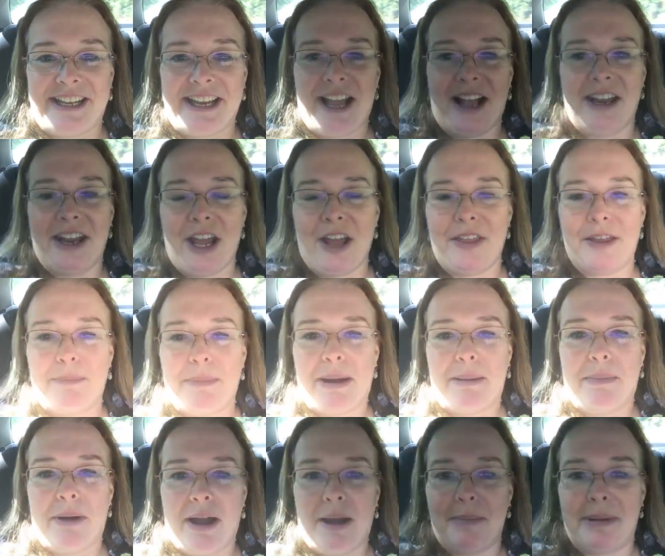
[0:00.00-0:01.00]
Y'all know that my
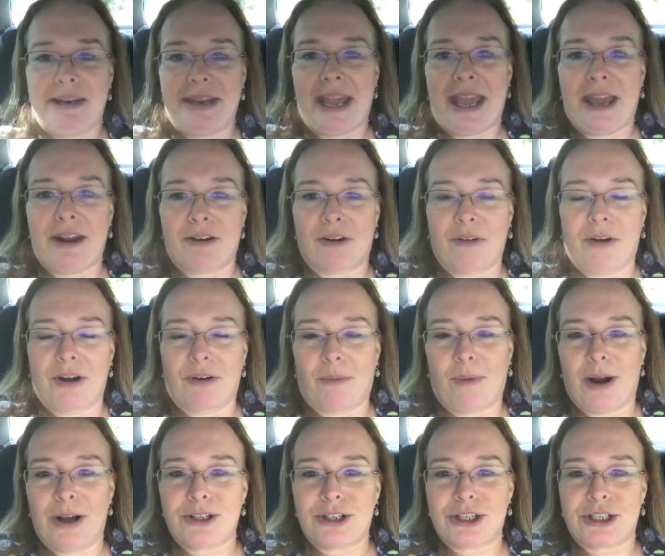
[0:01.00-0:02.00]
mom and dad are gonna
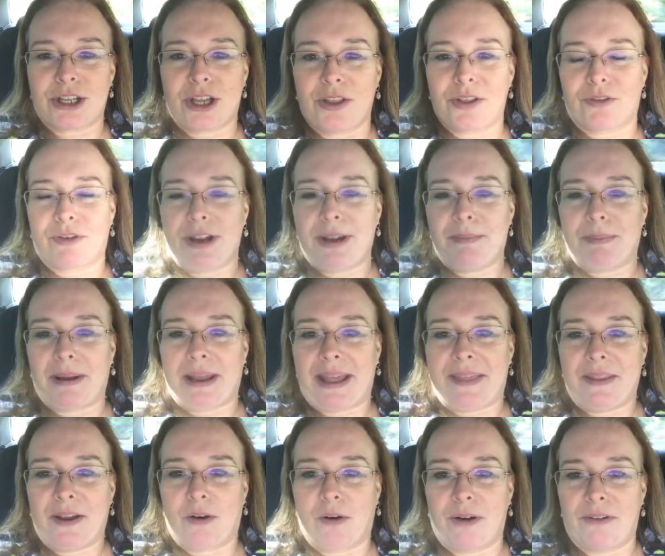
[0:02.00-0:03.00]
watch us on the replay
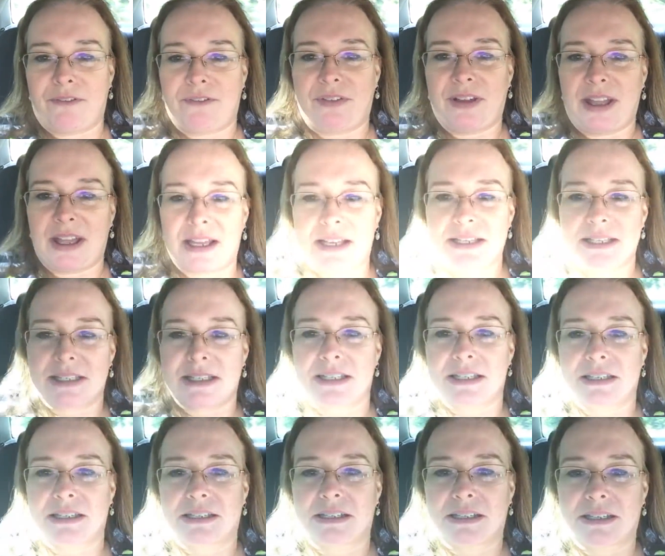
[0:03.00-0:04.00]
and they're gonna fuss.